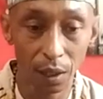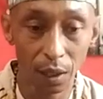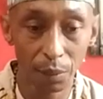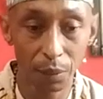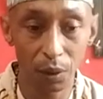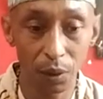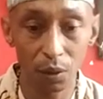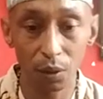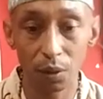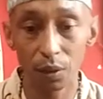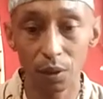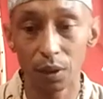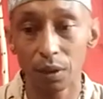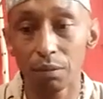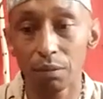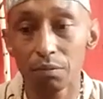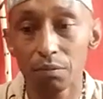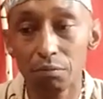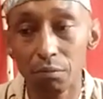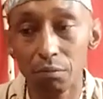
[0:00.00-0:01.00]
because
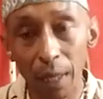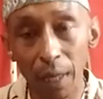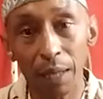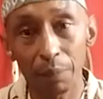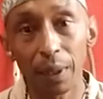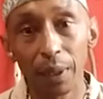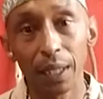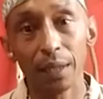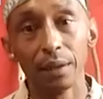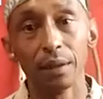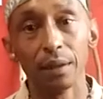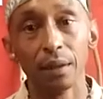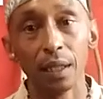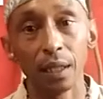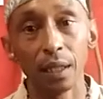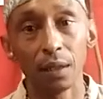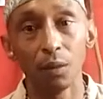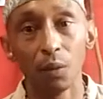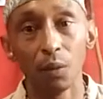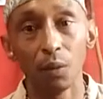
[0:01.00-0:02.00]
my pain
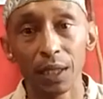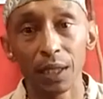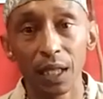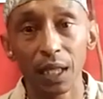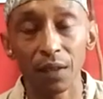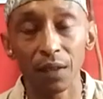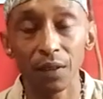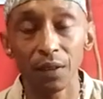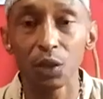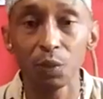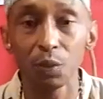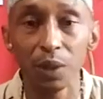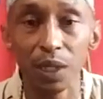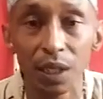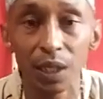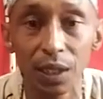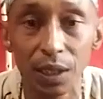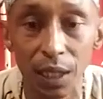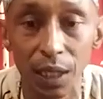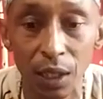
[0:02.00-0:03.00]
and what I've
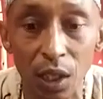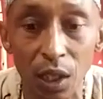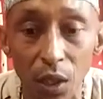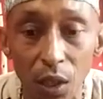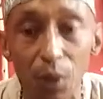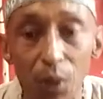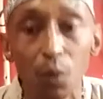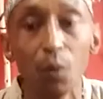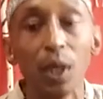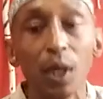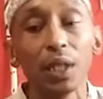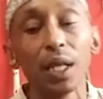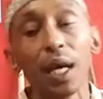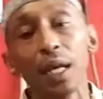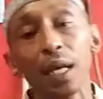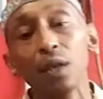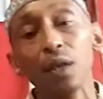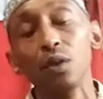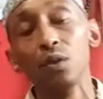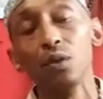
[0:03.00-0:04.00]
experienced and knowing what I
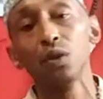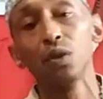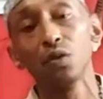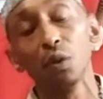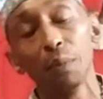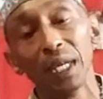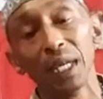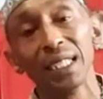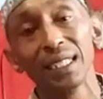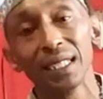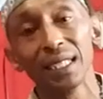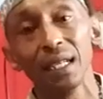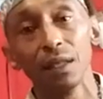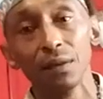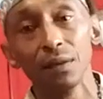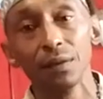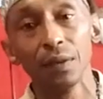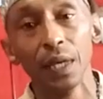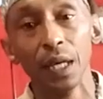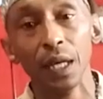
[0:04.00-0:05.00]
use for myself
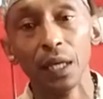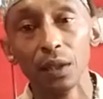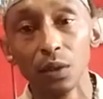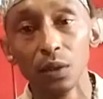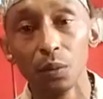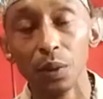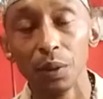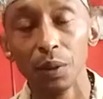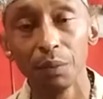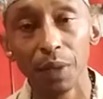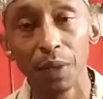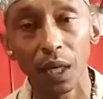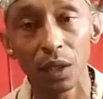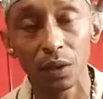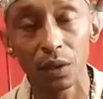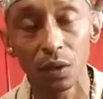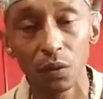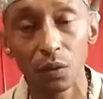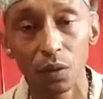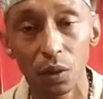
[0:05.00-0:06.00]
to bring me
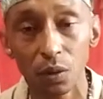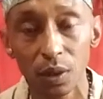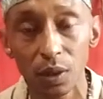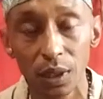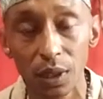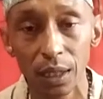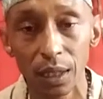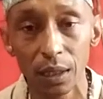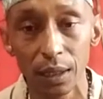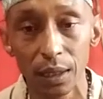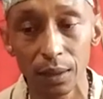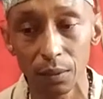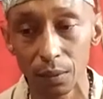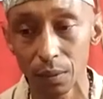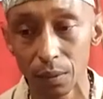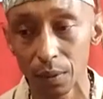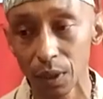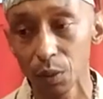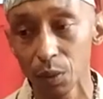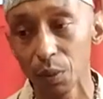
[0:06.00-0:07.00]
out of those states,
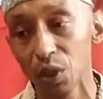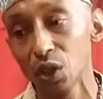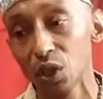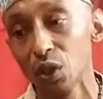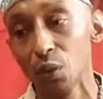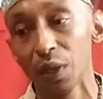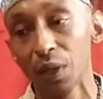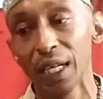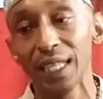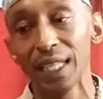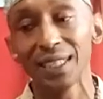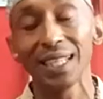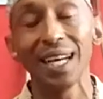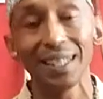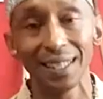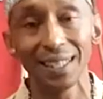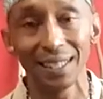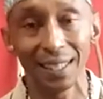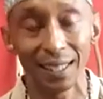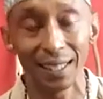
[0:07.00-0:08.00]
especially when I
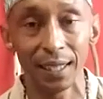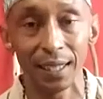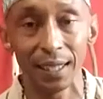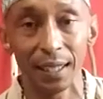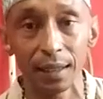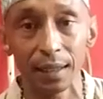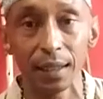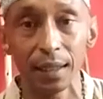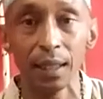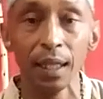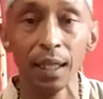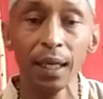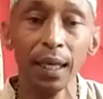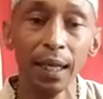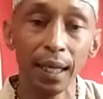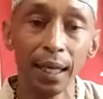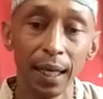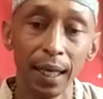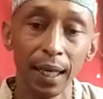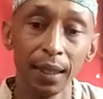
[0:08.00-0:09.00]
started getting hurt.
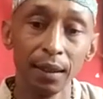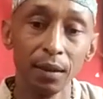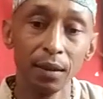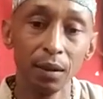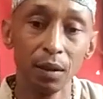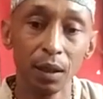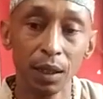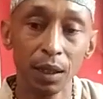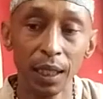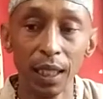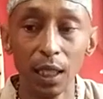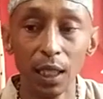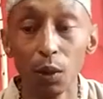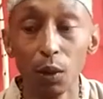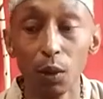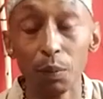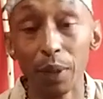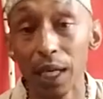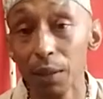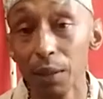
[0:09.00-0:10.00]
And dealing
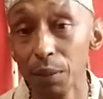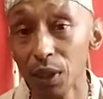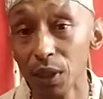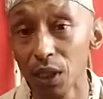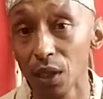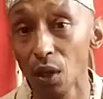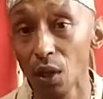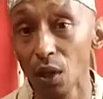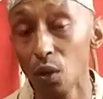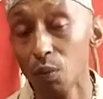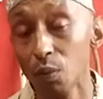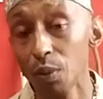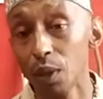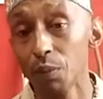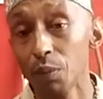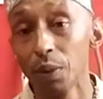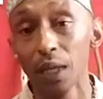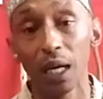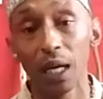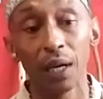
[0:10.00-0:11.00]
with babies and old
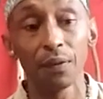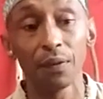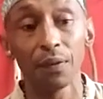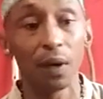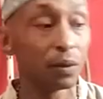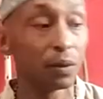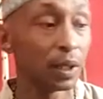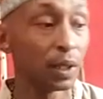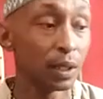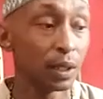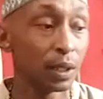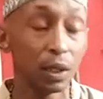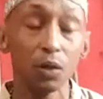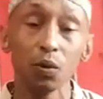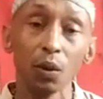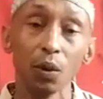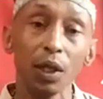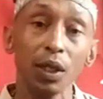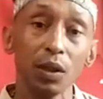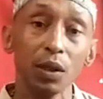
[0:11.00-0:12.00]
people, I found that these
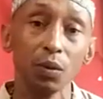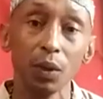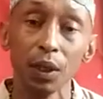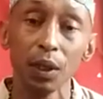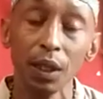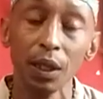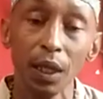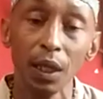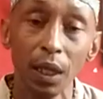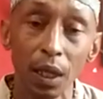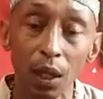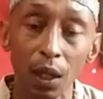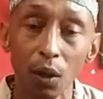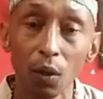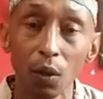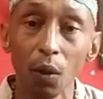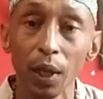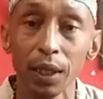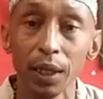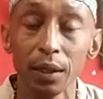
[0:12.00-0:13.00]
ways were
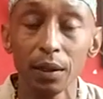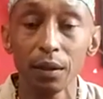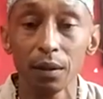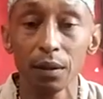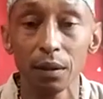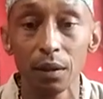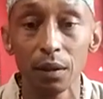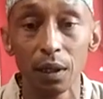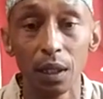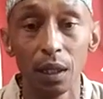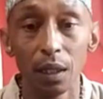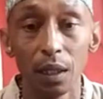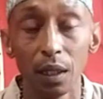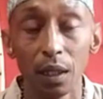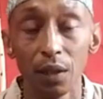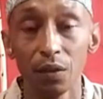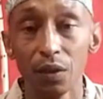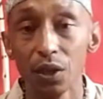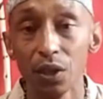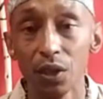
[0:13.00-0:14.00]
quite
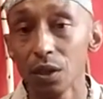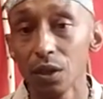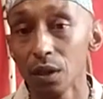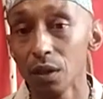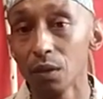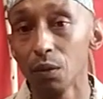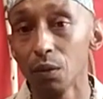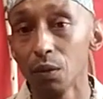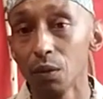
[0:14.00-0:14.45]
efficient when